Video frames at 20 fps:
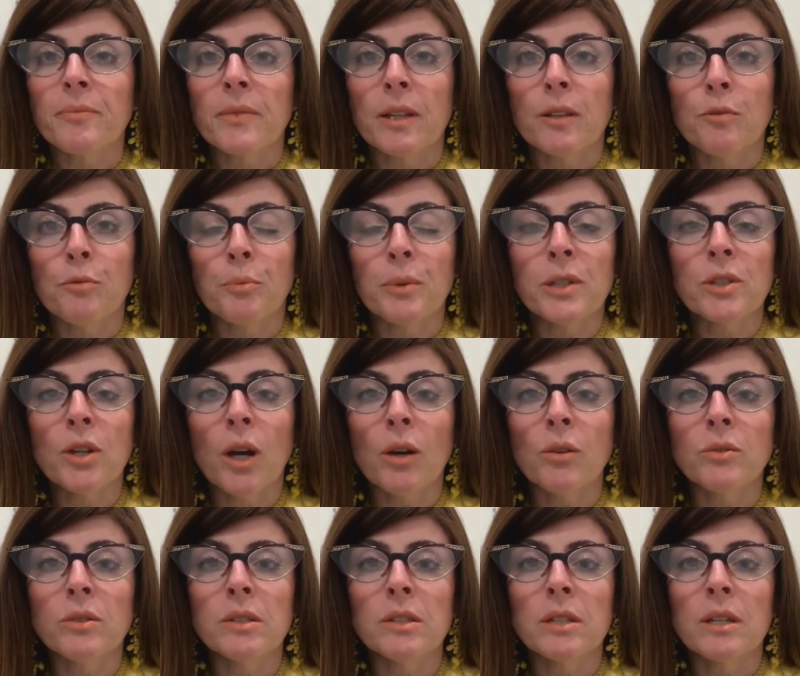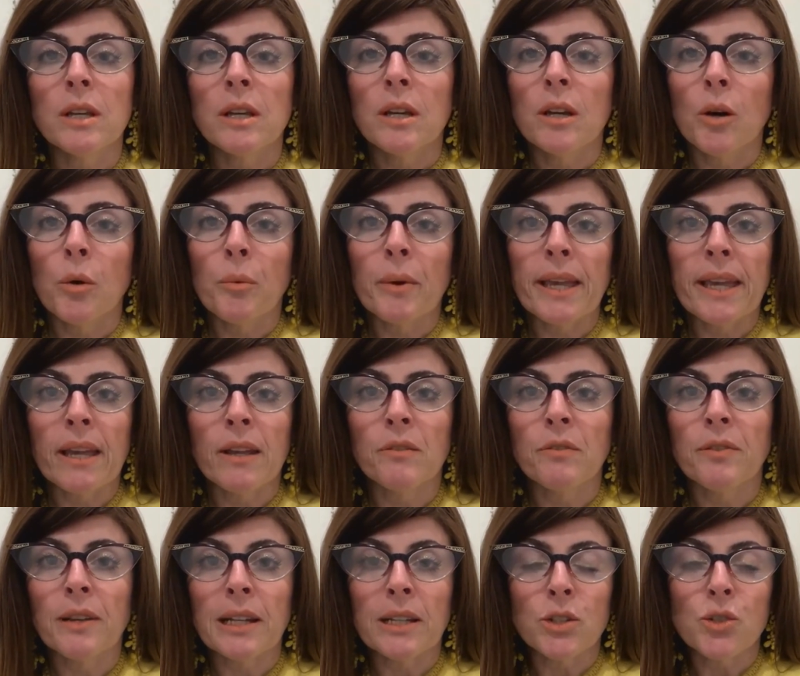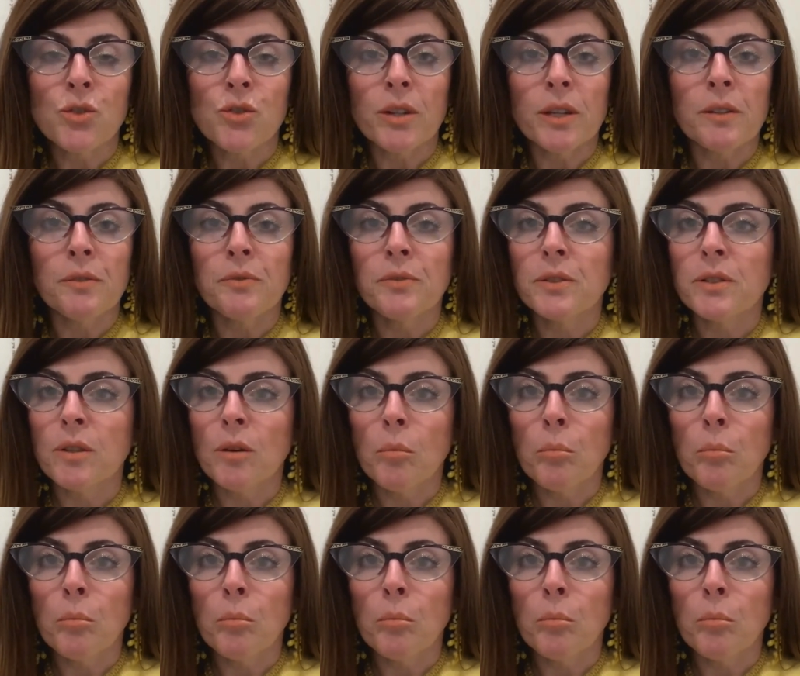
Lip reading: If we don't, we can feel adrift,